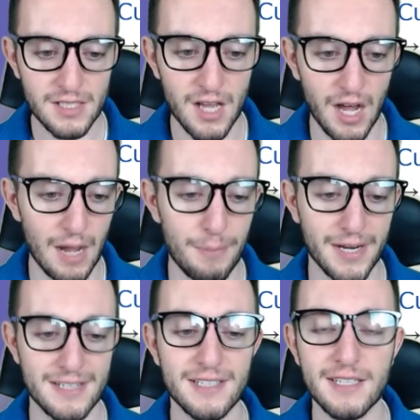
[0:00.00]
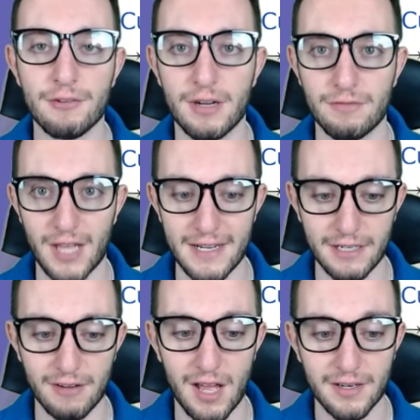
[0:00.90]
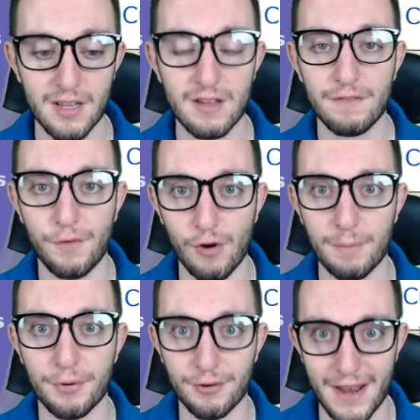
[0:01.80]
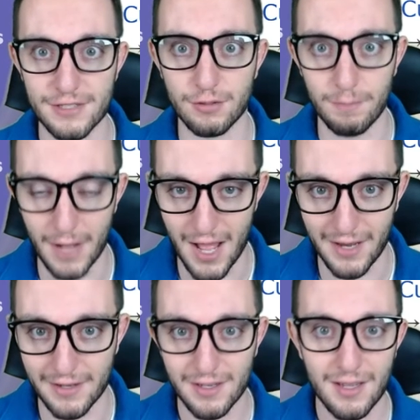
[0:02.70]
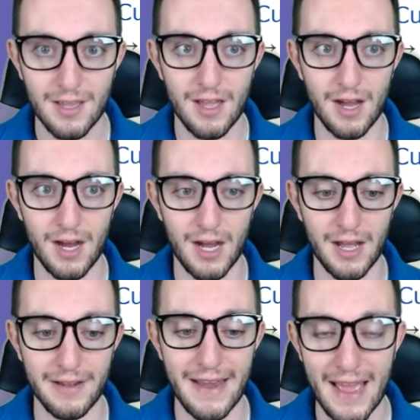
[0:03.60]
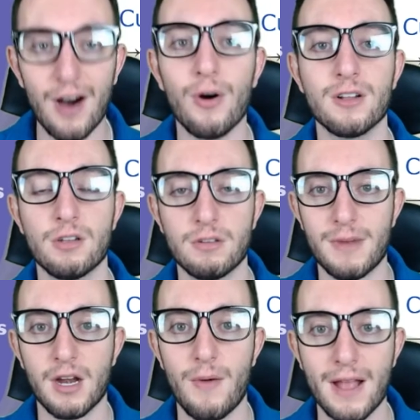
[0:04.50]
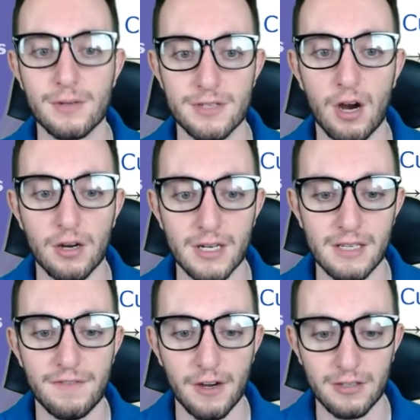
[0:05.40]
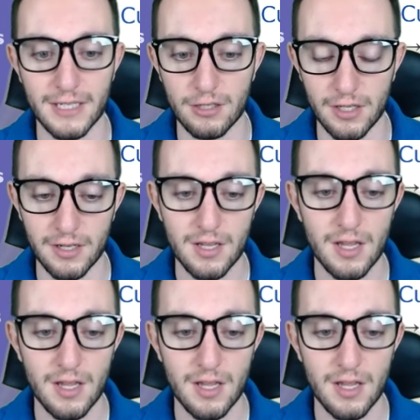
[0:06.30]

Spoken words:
But I did get rid of Lightning Rod for Parental Bond. Now, Alolan Marowak was already fairly good.